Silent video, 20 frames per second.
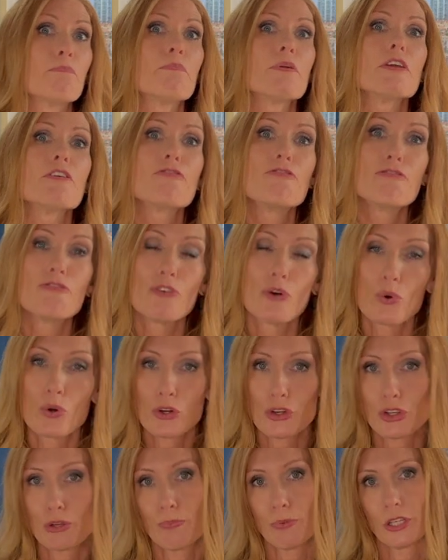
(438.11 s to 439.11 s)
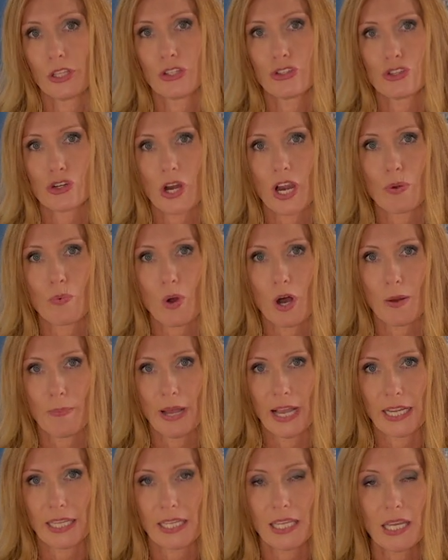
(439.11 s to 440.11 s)
before you put the drywall
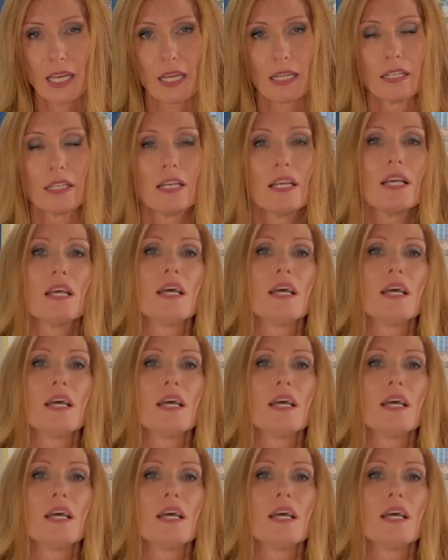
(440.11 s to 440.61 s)
back in.